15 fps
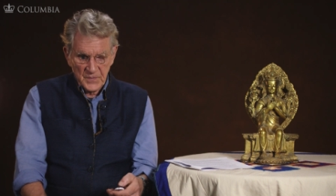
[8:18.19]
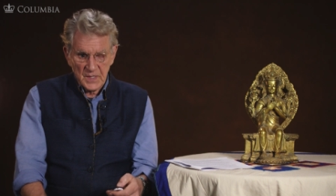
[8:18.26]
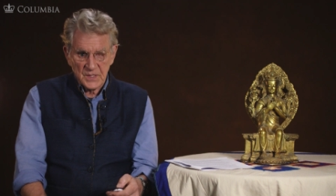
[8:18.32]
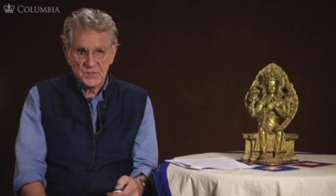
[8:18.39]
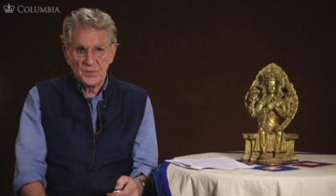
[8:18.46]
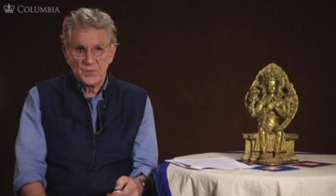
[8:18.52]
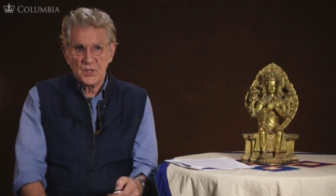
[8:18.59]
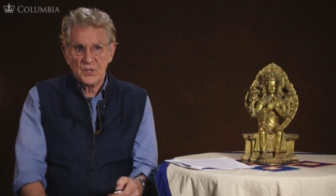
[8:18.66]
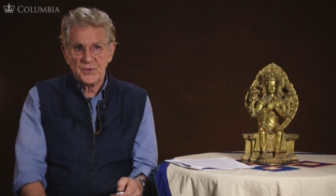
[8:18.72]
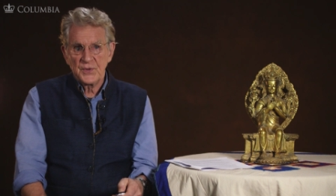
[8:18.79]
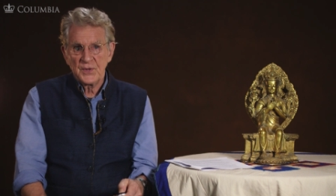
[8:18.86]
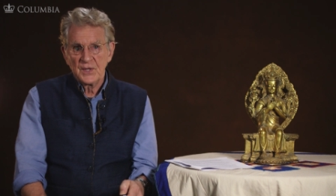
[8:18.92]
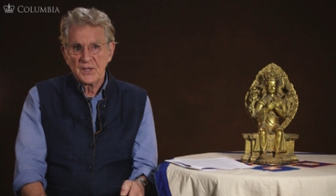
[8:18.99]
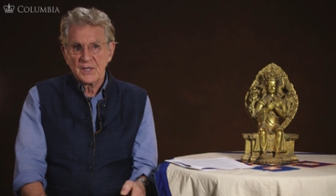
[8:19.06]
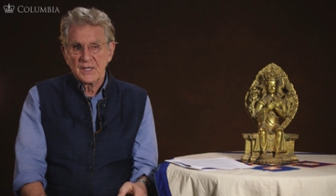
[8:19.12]
It's
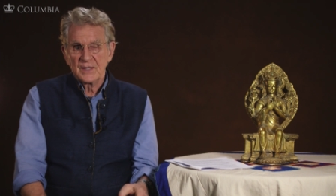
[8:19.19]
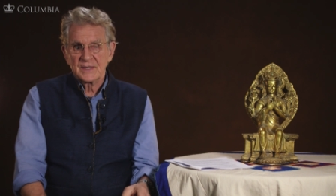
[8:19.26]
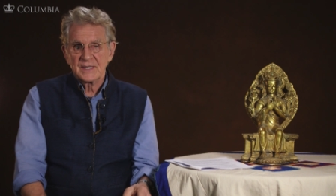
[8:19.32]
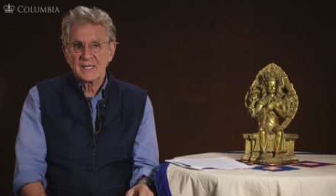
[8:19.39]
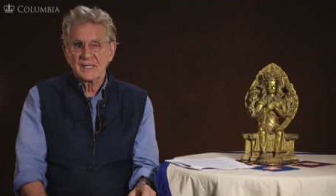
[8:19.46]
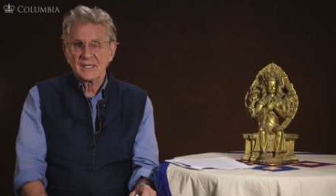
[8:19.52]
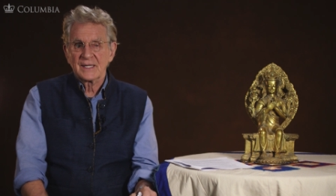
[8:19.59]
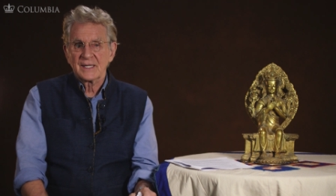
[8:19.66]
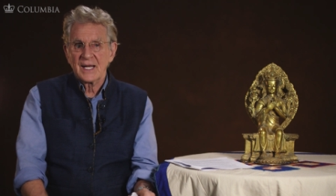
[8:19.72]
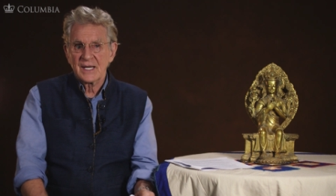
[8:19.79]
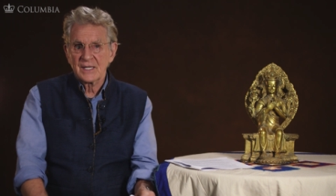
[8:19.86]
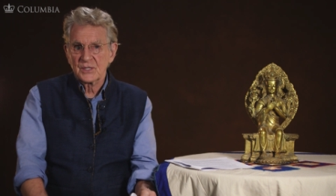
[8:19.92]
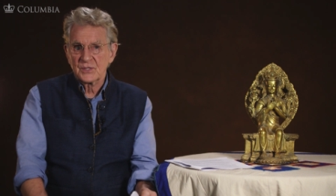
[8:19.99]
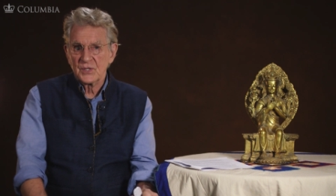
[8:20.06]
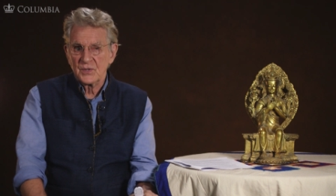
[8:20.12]
worth telling an
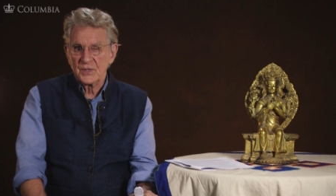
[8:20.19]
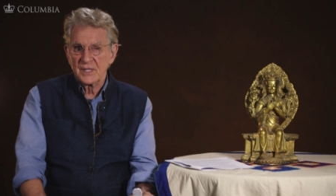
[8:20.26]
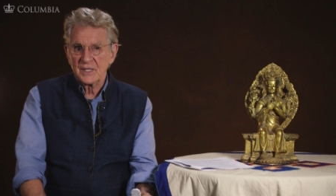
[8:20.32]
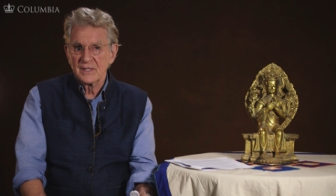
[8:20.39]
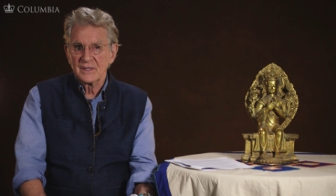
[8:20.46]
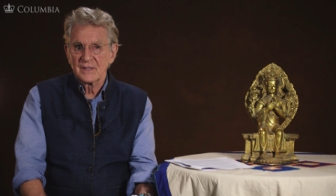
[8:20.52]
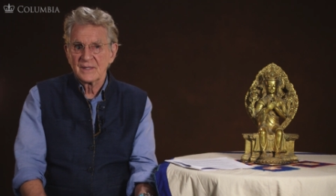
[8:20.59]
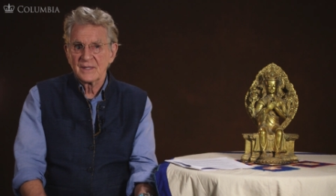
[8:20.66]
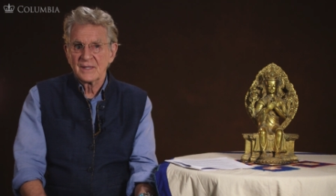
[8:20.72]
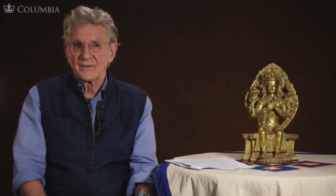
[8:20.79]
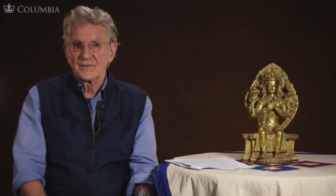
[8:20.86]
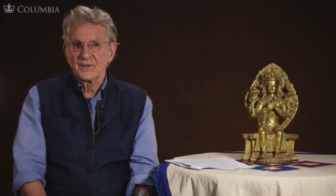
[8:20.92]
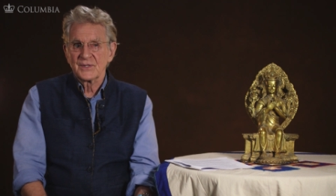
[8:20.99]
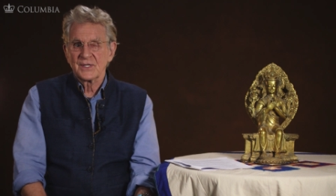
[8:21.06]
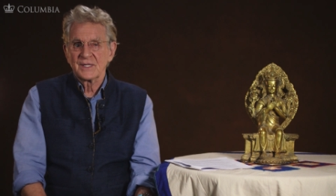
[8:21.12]
anecdote here
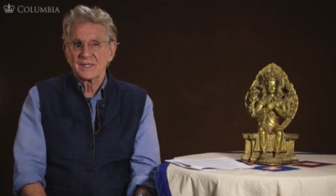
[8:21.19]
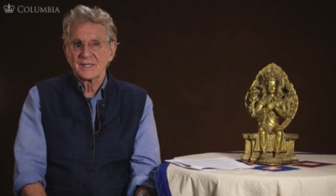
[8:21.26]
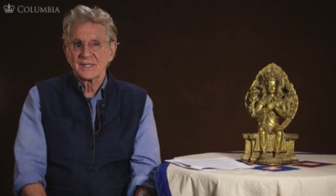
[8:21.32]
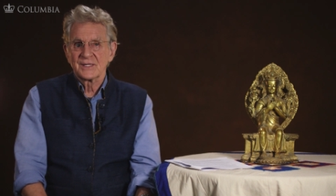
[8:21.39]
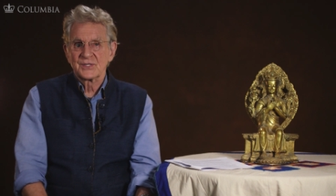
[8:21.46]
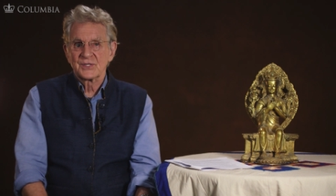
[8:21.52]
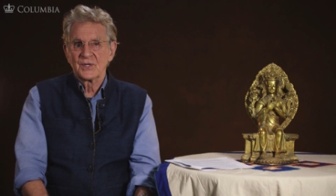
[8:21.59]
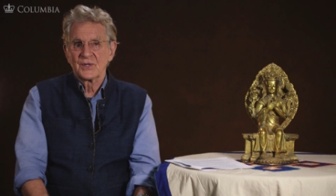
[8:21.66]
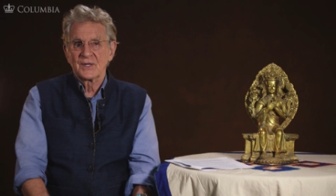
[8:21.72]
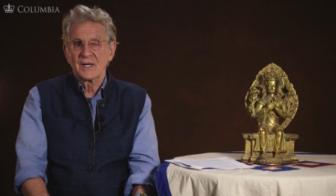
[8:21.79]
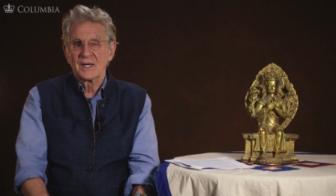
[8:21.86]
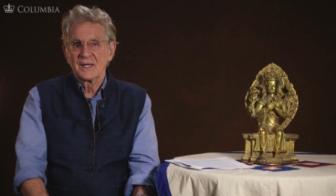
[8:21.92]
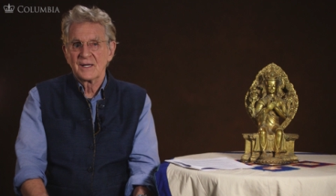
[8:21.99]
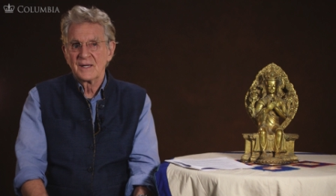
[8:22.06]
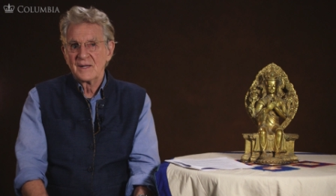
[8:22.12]
of, in the
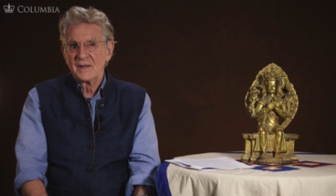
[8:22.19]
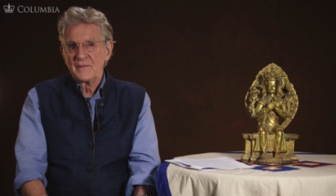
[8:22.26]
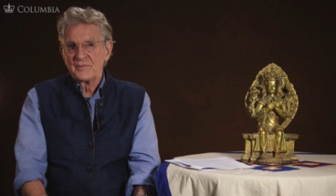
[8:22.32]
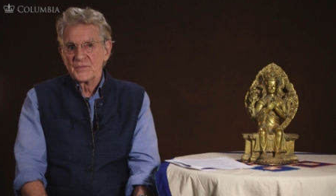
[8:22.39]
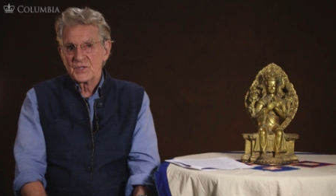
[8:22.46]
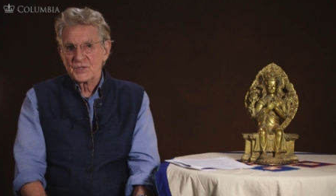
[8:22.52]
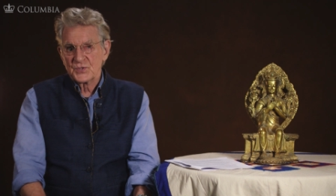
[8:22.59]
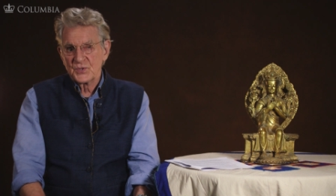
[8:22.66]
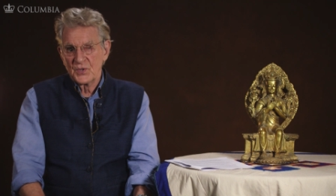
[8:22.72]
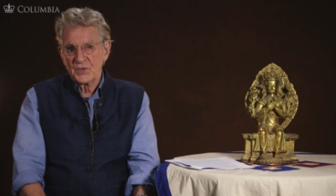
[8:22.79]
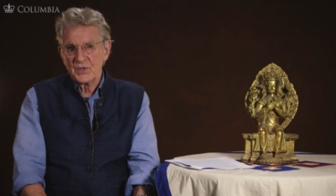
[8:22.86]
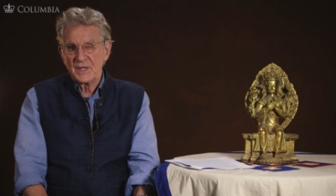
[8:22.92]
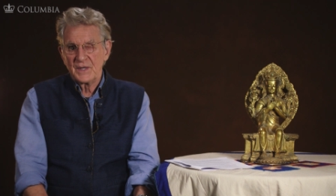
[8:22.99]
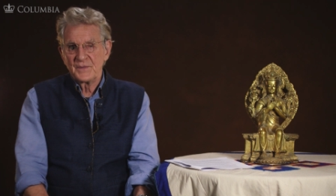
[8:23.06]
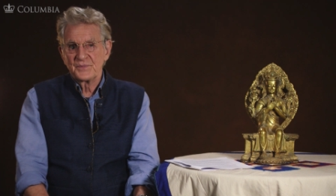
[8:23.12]
Ashoka
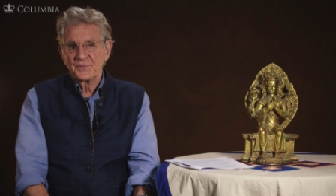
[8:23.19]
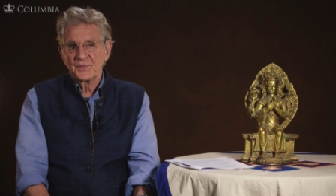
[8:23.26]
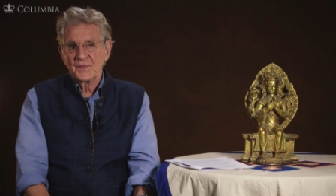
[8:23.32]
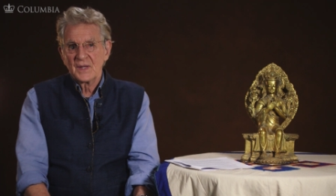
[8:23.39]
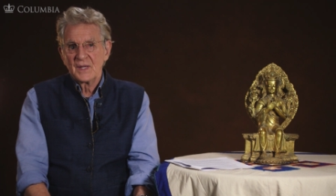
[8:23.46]
story,